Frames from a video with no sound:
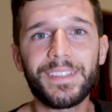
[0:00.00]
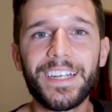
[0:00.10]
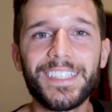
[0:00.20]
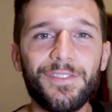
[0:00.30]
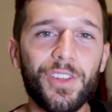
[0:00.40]

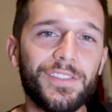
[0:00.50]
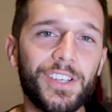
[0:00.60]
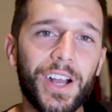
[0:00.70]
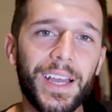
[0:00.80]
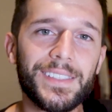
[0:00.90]
that is it for this
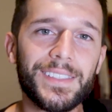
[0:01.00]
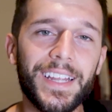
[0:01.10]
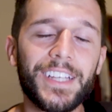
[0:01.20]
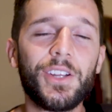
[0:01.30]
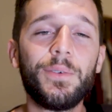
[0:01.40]
video, guys,
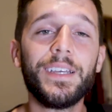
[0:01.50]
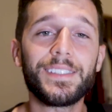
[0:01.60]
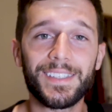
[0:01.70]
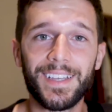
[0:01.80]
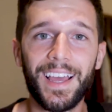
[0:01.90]
and as
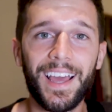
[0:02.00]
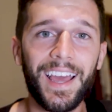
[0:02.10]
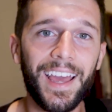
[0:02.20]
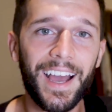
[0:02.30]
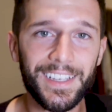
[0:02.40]
always,
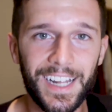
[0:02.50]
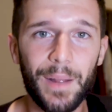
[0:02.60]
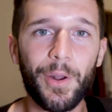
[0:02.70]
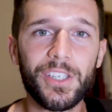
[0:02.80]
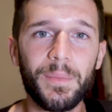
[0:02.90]
hasta la
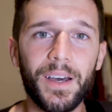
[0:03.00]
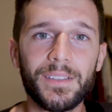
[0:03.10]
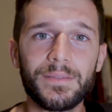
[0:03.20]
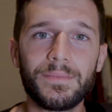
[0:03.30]
próxima.